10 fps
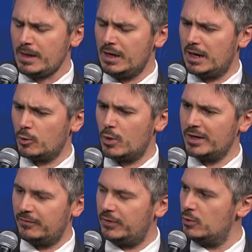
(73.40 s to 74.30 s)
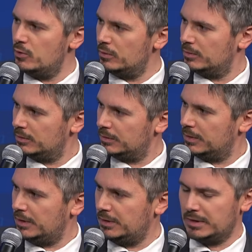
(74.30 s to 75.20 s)
are quite few
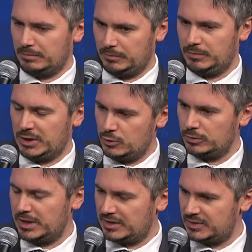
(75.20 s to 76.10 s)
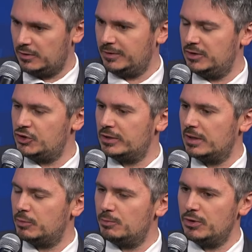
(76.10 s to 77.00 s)
in the context of the general
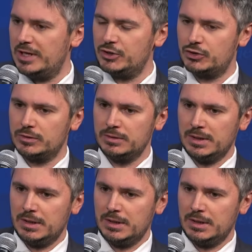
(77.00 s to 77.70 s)
population.